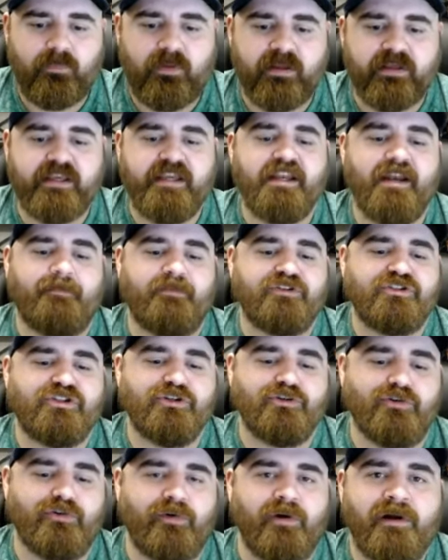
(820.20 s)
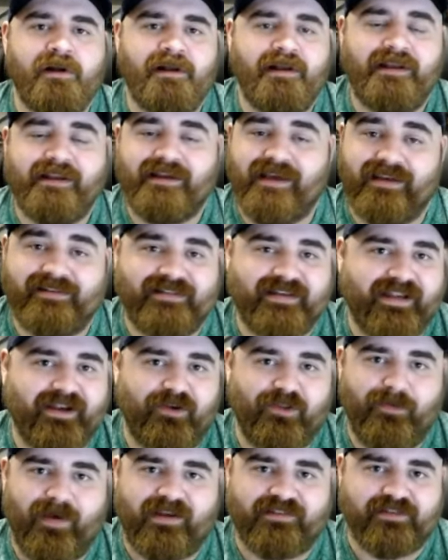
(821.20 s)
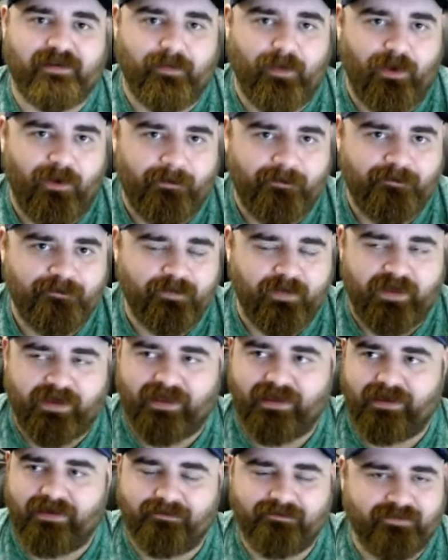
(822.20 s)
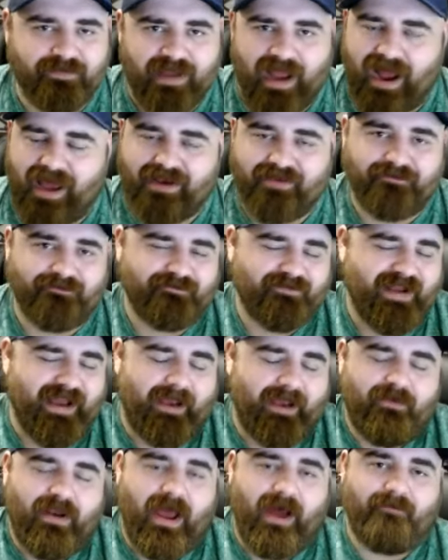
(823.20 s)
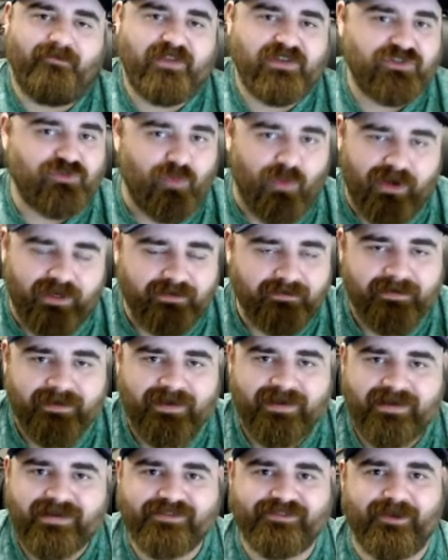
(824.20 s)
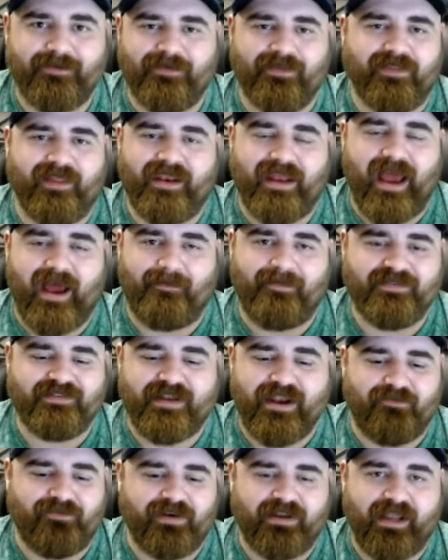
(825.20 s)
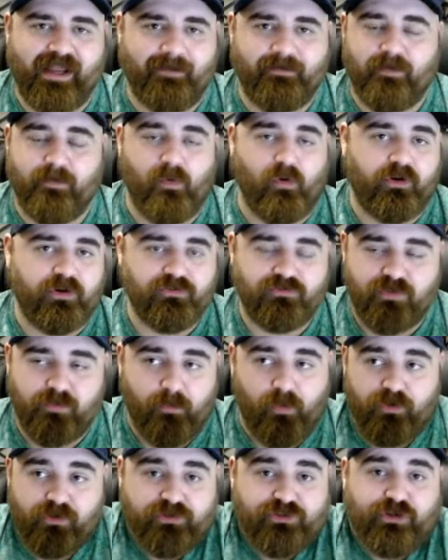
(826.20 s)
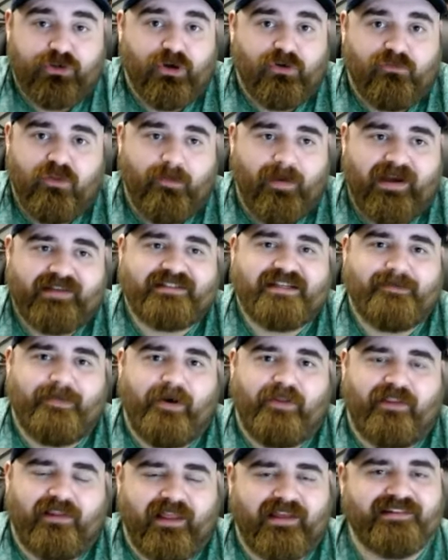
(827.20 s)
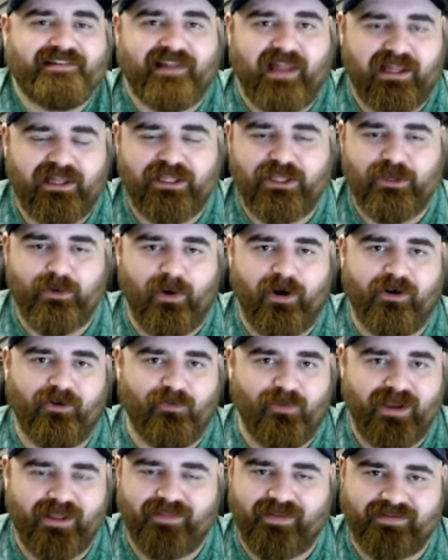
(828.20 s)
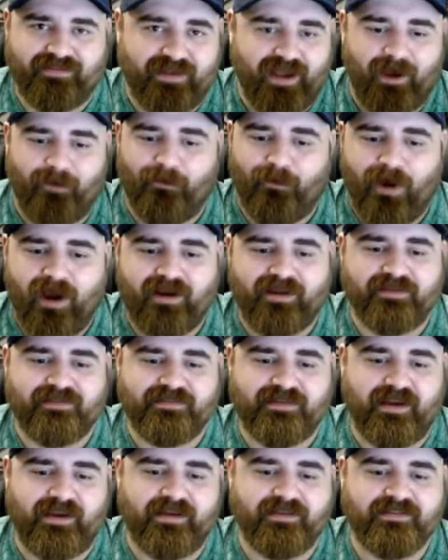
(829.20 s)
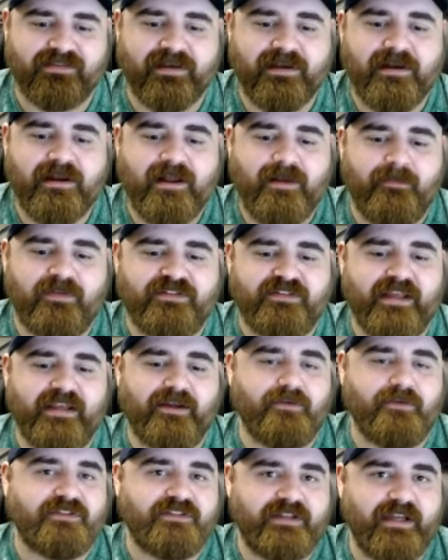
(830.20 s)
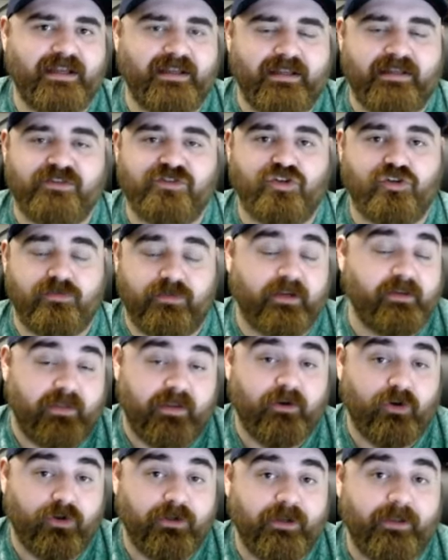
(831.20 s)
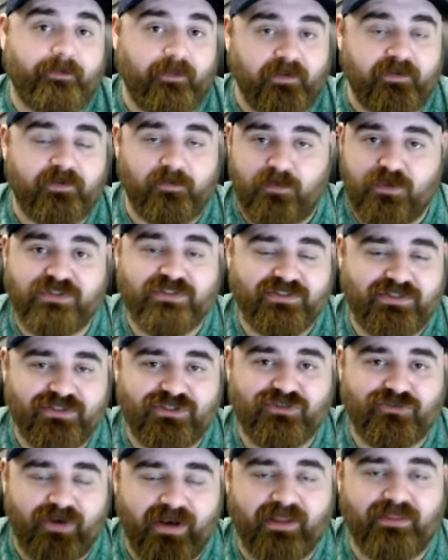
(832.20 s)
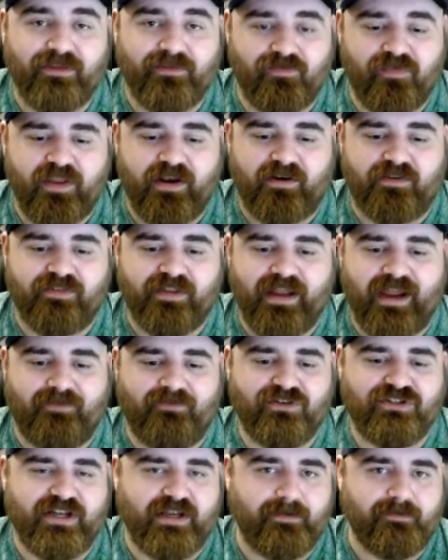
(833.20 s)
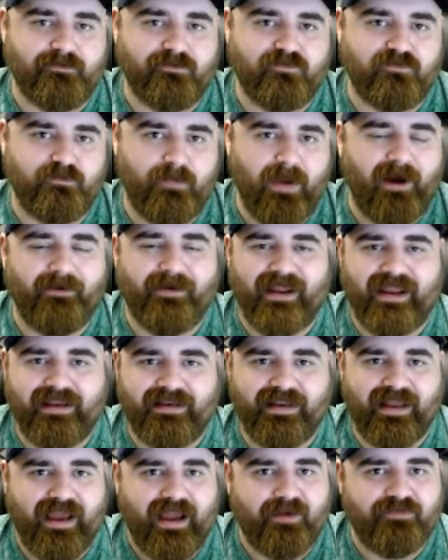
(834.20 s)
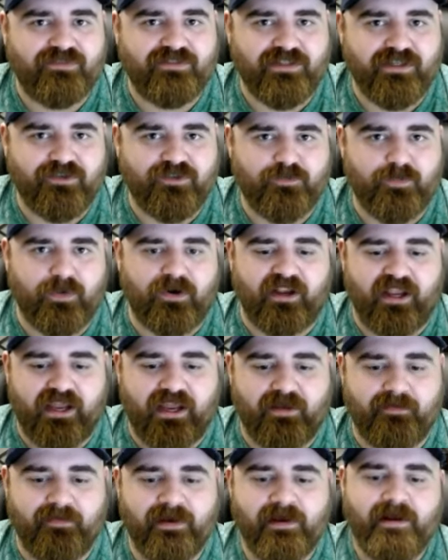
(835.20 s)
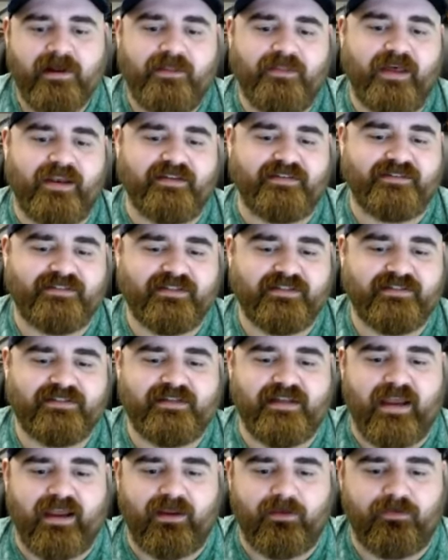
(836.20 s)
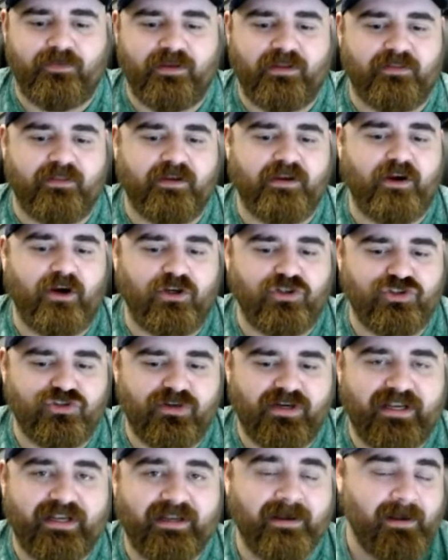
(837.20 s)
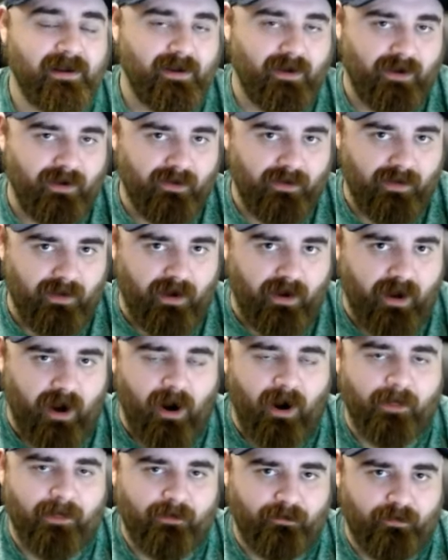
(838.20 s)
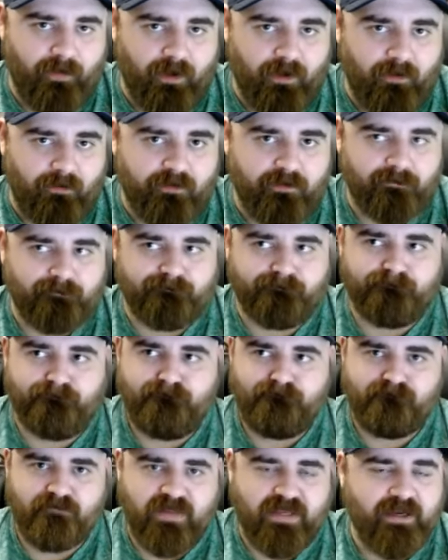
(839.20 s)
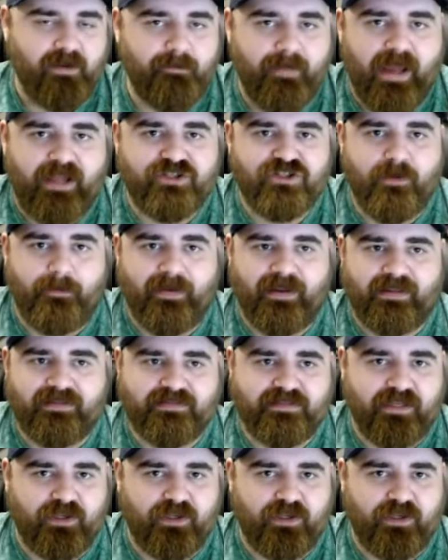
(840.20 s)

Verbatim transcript: Key number two, got to take care of the basketball again, kind of kind of an obvious one, something that happens in every game. The more you the more you turn over the basketball, the less likely you are to win. That's not rocket science. But San Diego State is they're, they're good at this. This is a strength of theirs. They average about eight and a half steals per game. That is 68th in the country. On the road, in a matchup against a